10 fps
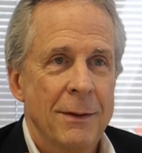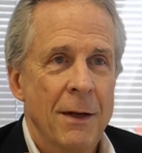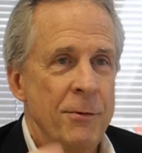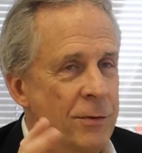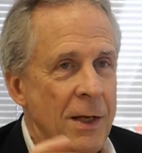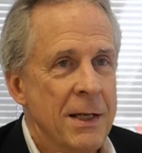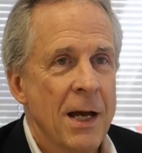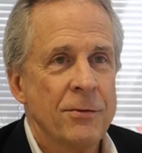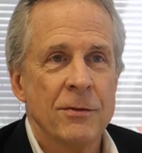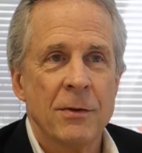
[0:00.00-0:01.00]
If you say
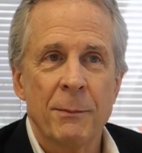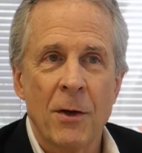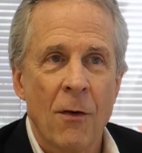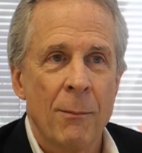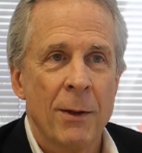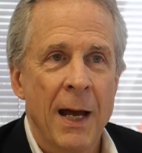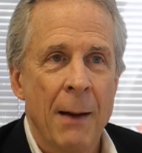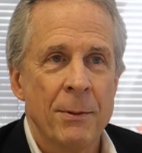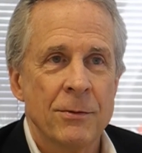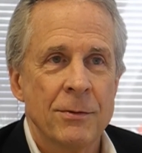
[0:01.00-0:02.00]
yes and something horrible
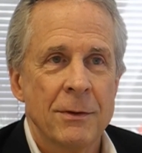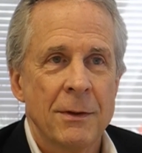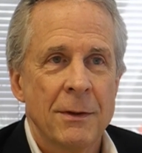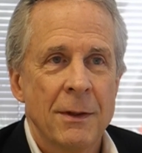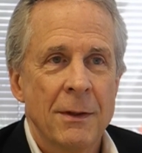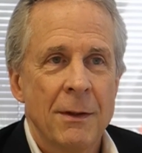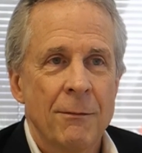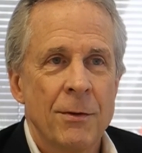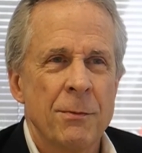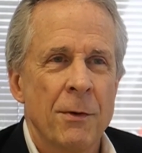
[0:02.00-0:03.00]
happens,
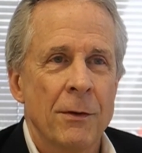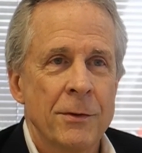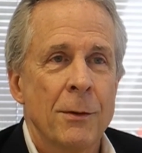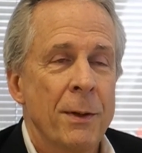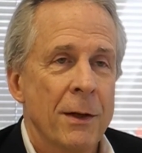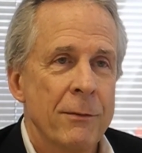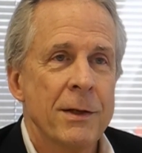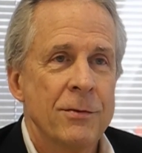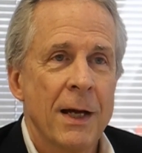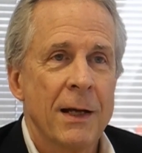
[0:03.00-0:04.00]
first of all, you're
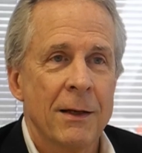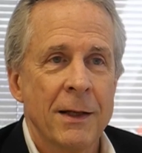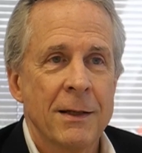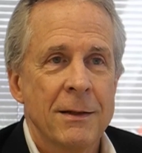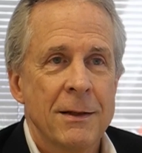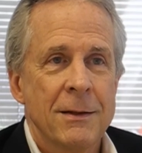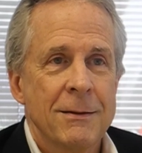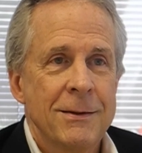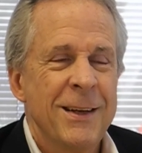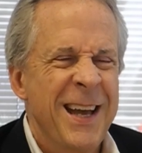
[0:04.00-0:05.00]
pilloried. Secondly,
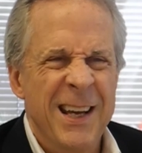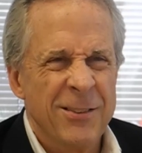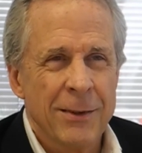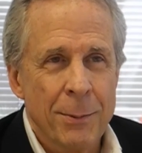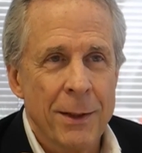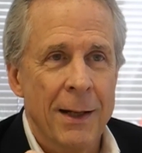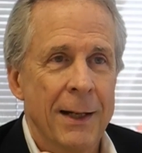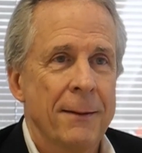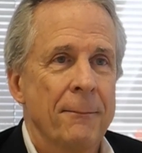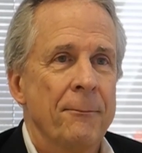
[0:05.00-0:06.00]
you can't sleep at night.